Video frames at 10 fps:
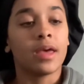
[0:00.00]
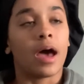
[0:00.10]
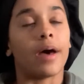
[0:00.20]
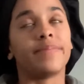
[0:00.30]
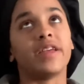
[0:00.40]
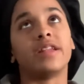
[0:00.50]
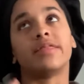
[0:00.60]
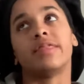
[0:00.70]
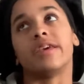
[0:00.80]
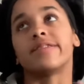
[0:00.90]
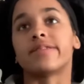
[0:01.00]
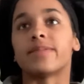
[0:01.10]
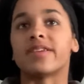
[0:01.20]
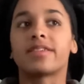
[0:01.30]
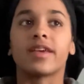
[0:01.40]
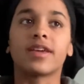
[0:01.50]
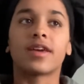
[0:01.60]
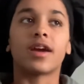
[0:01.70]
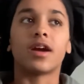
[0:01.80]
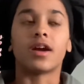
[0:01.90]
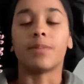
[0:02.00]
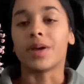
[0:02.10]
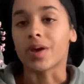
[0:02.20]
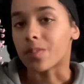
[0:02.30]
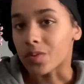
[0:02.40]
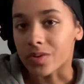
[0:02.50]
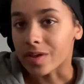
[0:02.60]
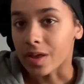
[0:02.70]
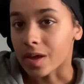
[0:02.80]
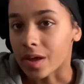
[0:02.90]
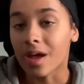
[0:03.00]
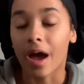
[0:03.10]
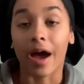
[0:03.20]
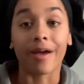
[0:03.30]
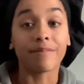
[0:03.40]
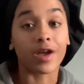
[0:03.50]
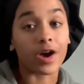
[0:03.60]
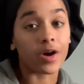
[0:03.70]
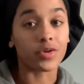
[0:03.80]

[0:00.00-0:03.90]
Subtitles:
updated things in my skincare and makeup routine. I'm now